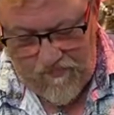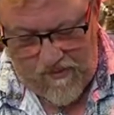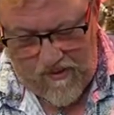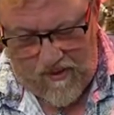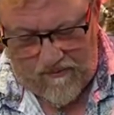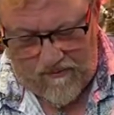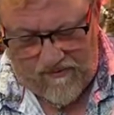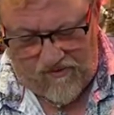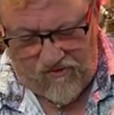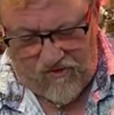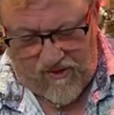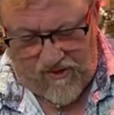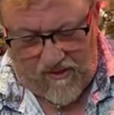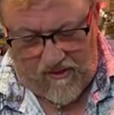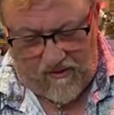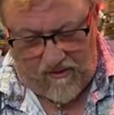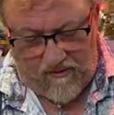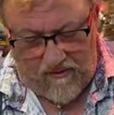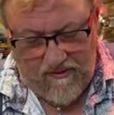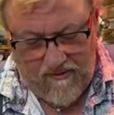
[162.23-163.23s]
on the
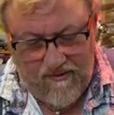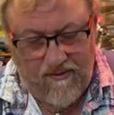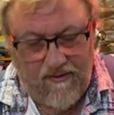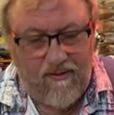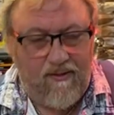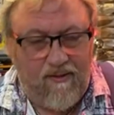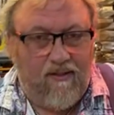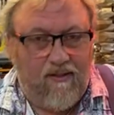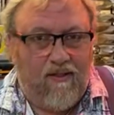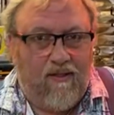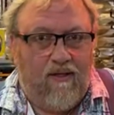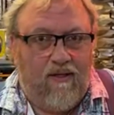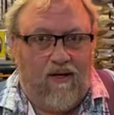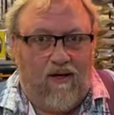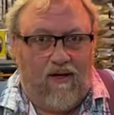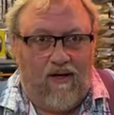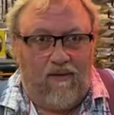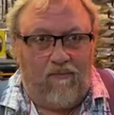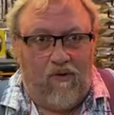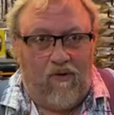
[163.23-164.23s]
channel,
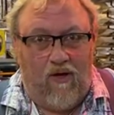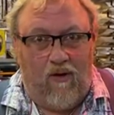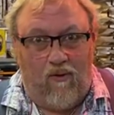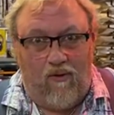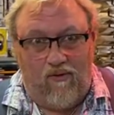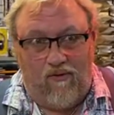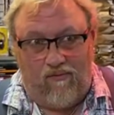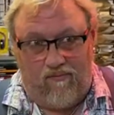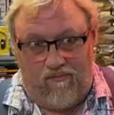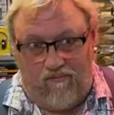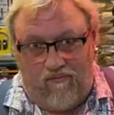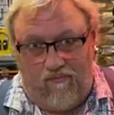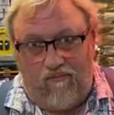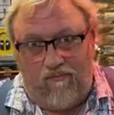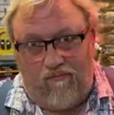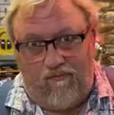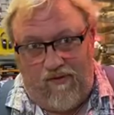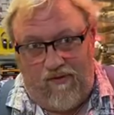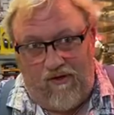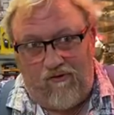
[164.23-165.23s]
I'm now a
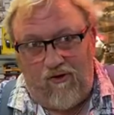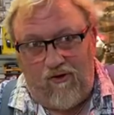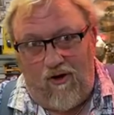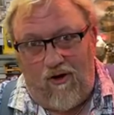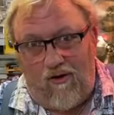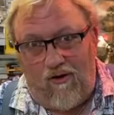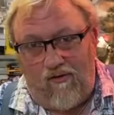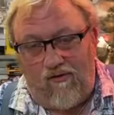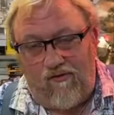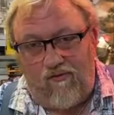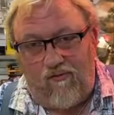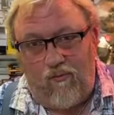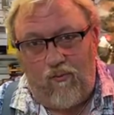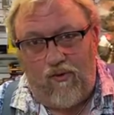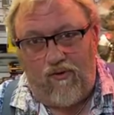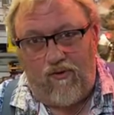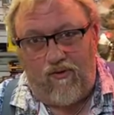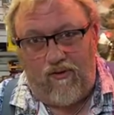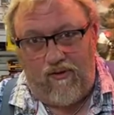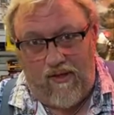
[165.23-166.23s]
featured artist
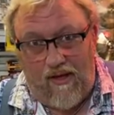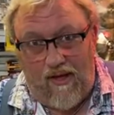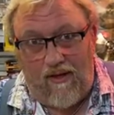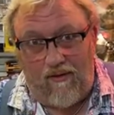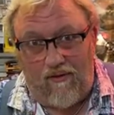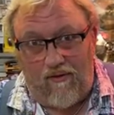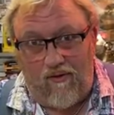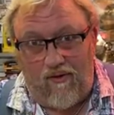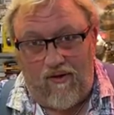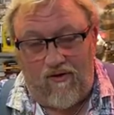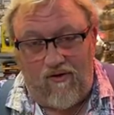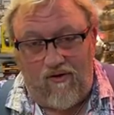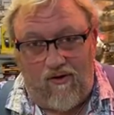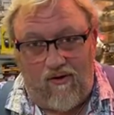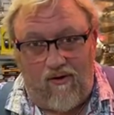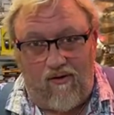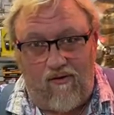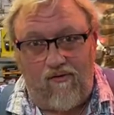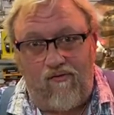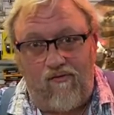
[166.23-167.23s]
with Gallagher
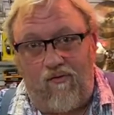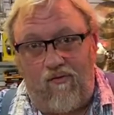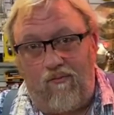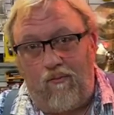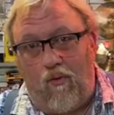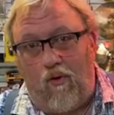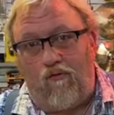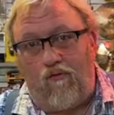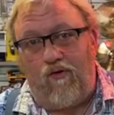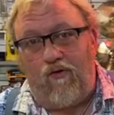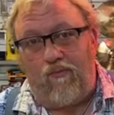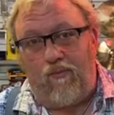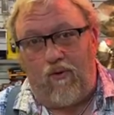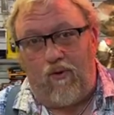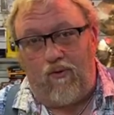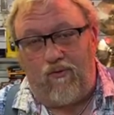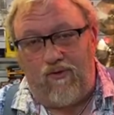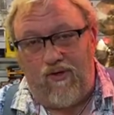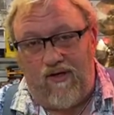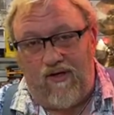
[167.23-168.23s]
Guitars from
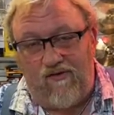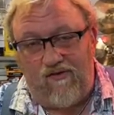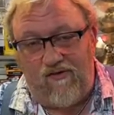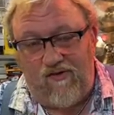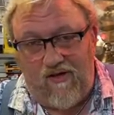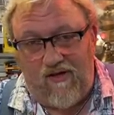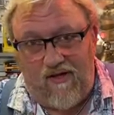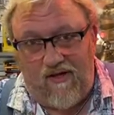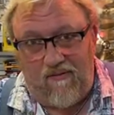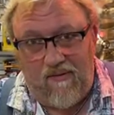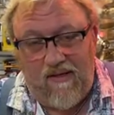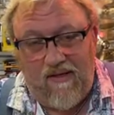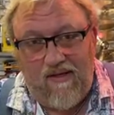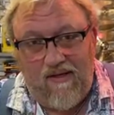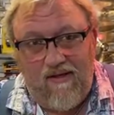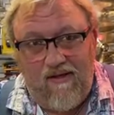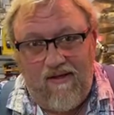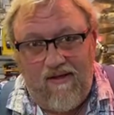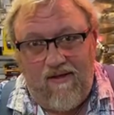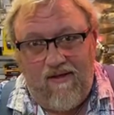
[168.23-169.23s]
Murfreesboro, Tennessee.
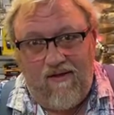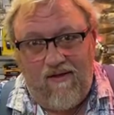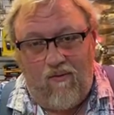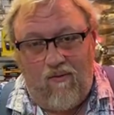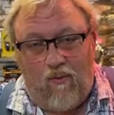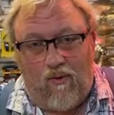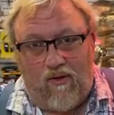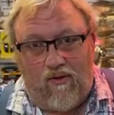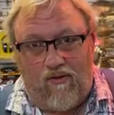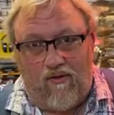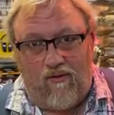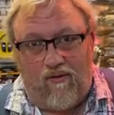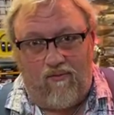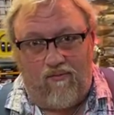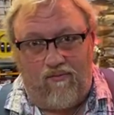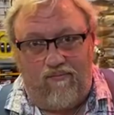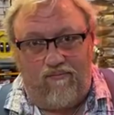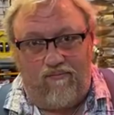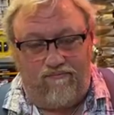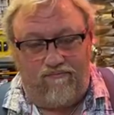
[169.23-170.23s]
One of the
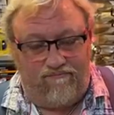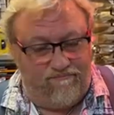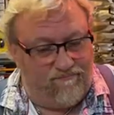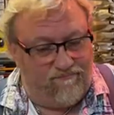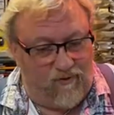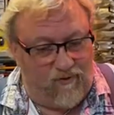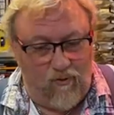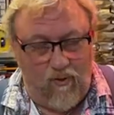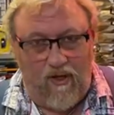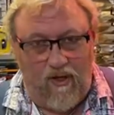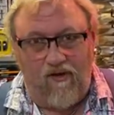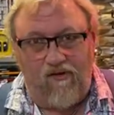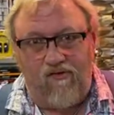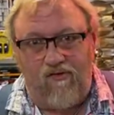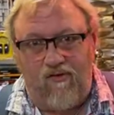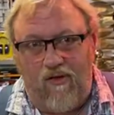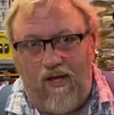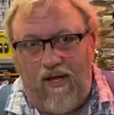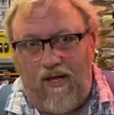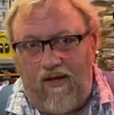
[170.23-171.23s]

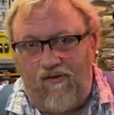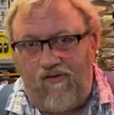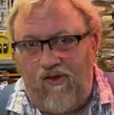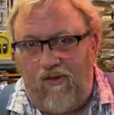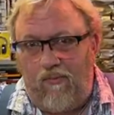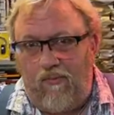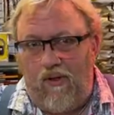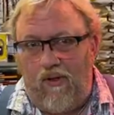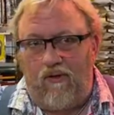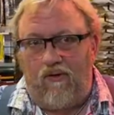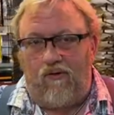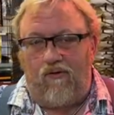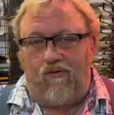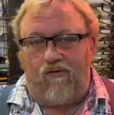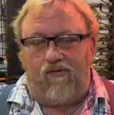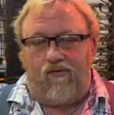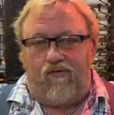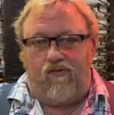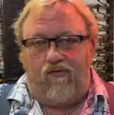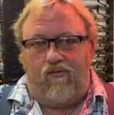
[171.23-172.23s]
greatest legacy
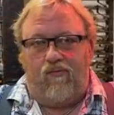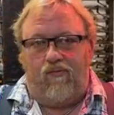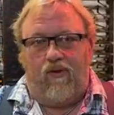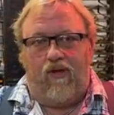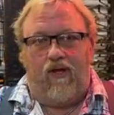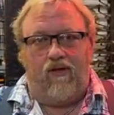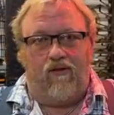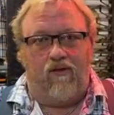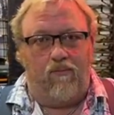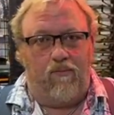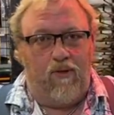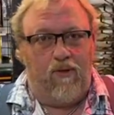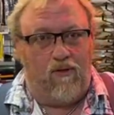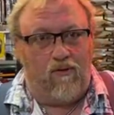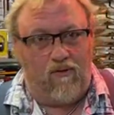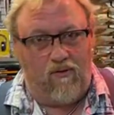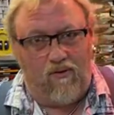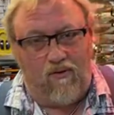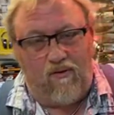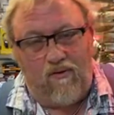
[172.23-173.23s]
builders and the
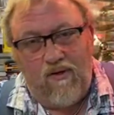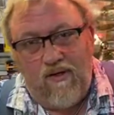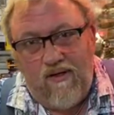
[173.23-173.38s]
builder